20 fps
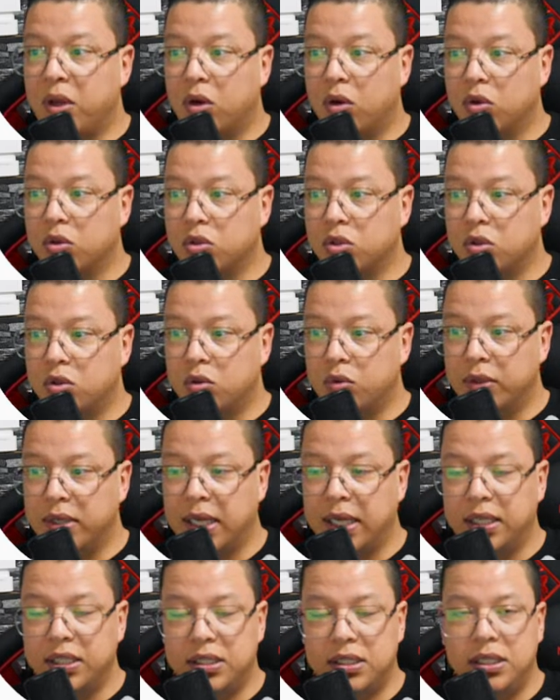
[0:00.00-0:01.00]
Also, when
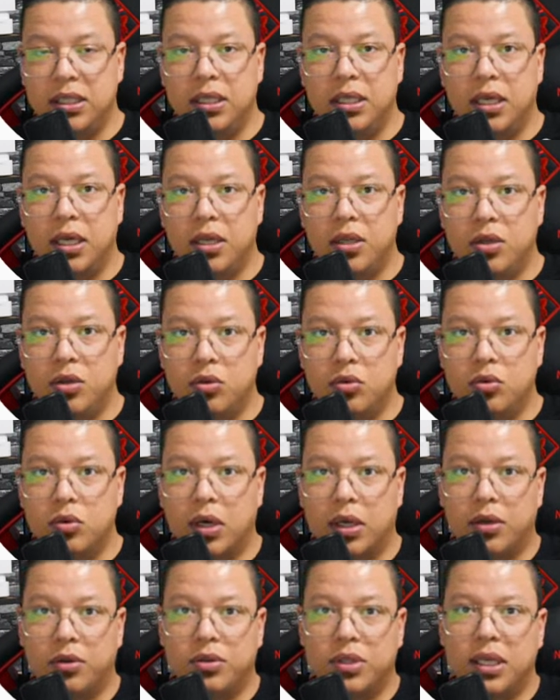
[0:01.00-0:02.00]
I see a new
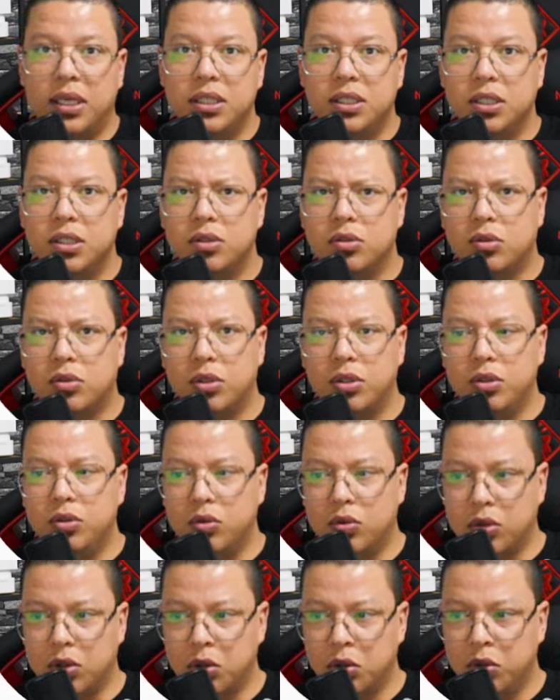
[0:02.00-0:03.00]
annotation or a
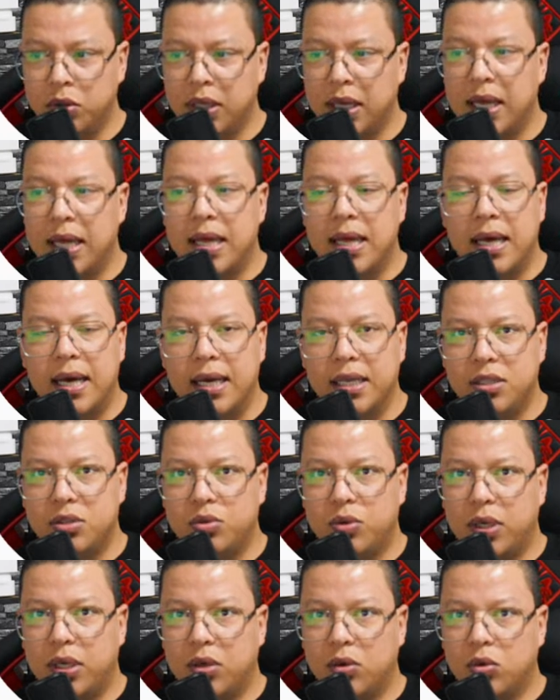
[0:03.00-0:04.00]
new code, I
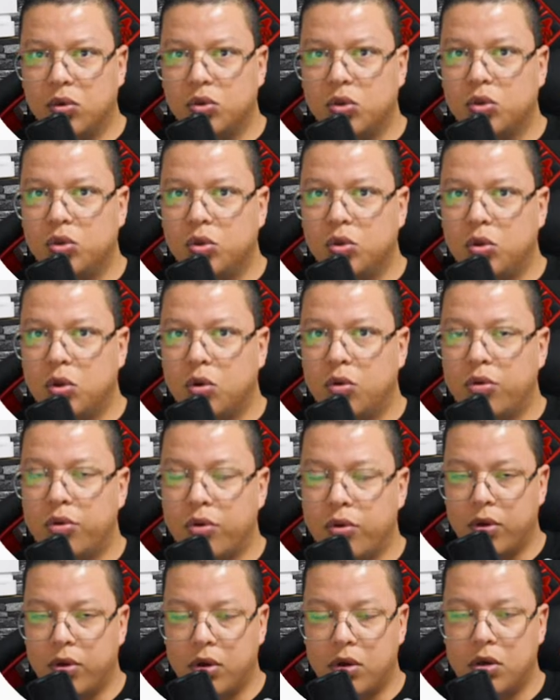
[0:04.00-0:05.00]
try also to go
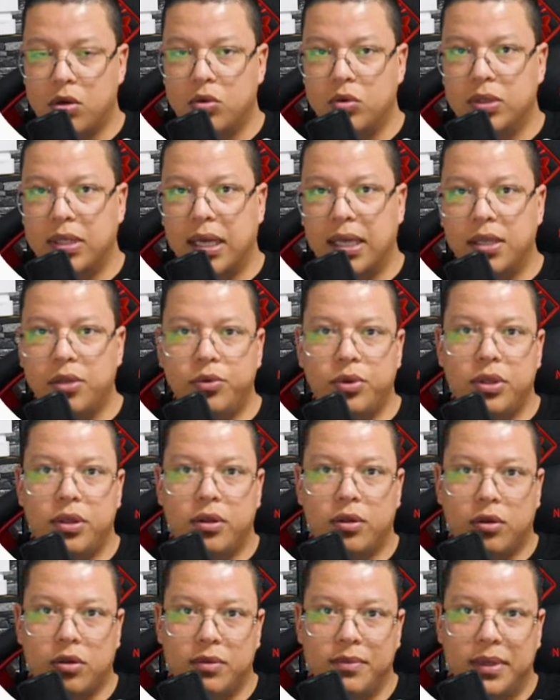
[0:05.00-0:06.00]
the code and read
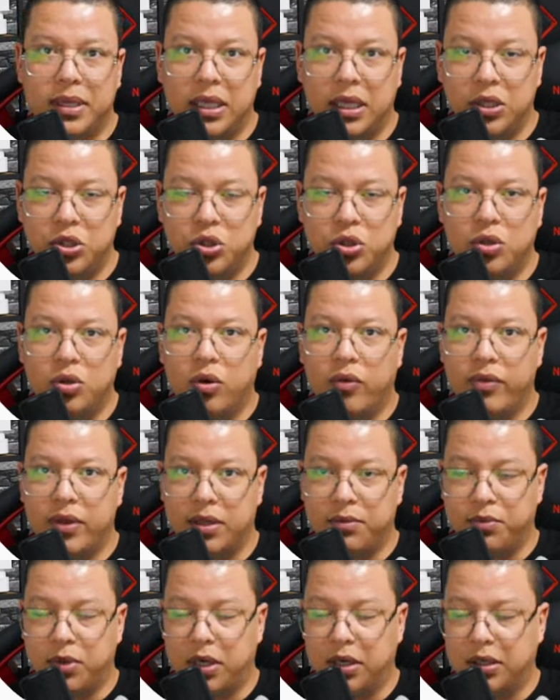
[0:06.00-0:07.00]
the documentation of
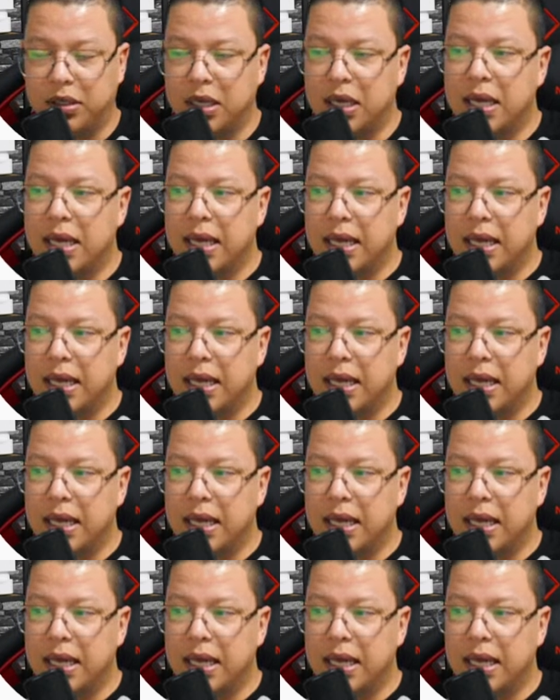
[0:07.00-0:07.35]
that part.